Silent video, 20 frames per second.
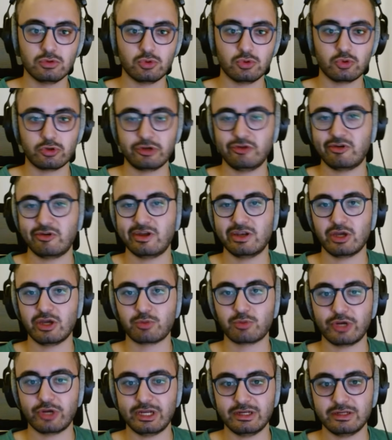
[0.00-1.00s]
or you can
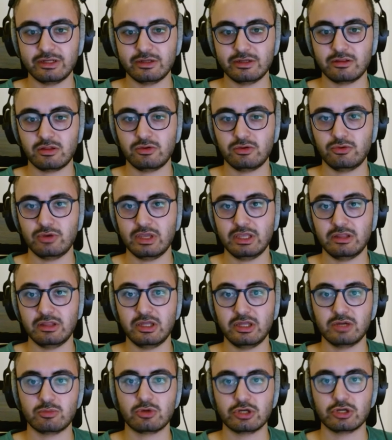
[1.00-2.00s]
upgrade to a
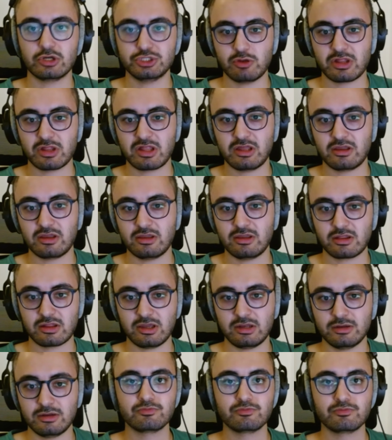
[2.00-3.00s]
TMR joystick
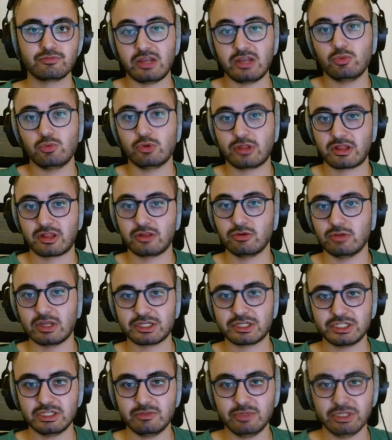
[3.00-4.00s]
instead. And it would still
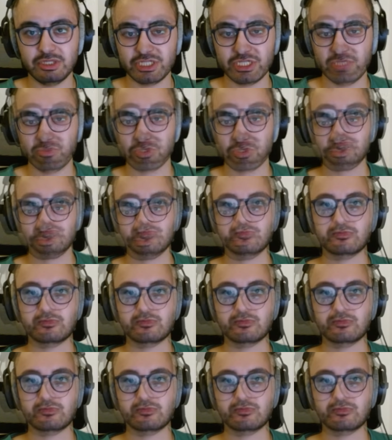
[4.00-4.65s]
actually be cheaper.